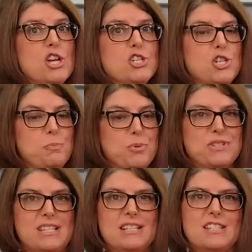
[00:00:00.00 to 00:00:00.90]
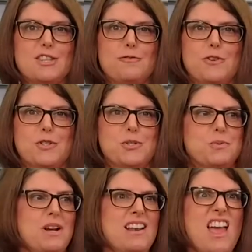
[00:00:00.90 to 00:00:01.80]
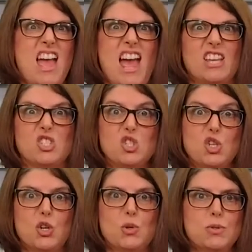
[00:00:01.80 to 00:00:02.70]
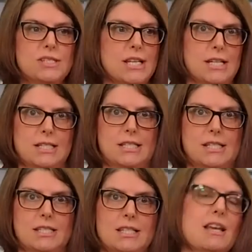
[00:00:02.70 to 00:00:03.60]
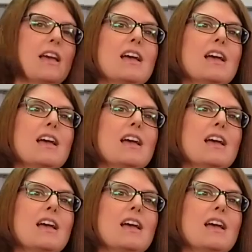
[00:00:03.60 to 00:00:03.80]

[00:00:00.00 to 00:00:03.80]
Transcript: She presents the first one, has 2 sentences.